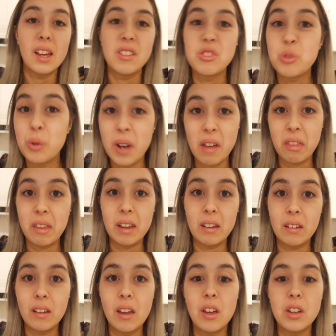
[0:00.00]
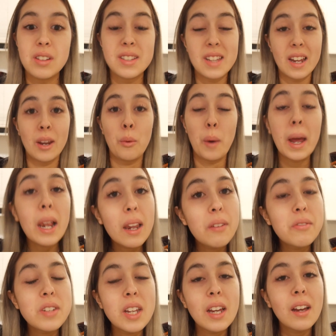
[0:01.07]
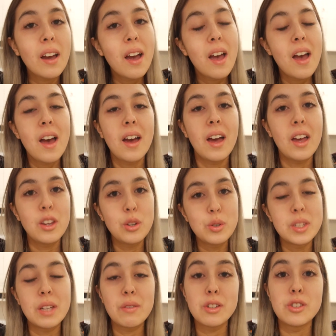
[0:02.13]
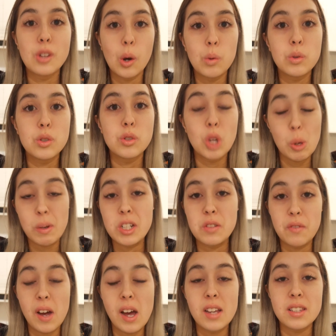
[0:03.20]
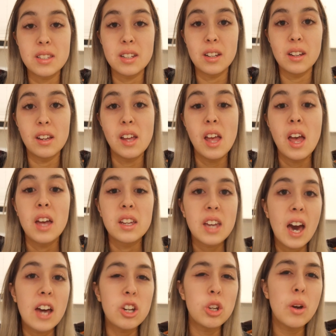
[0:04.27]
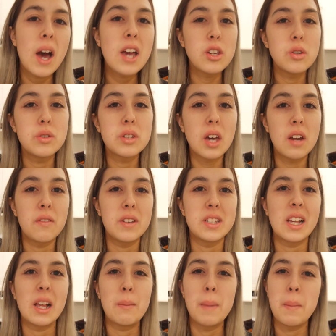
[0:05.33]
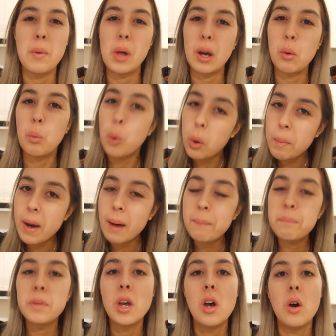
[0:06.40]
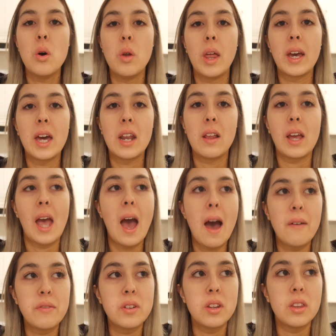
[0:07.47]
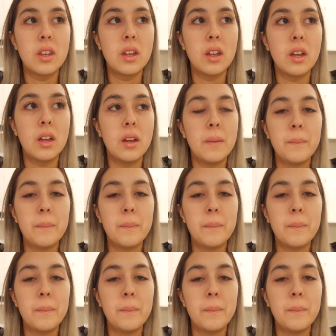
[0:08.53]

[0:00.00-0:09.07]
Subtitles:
saw nothing. Started weightlifting, you see results so much faster. Cardio I use kind of as like maybe like a warm-up, or like kind of like after the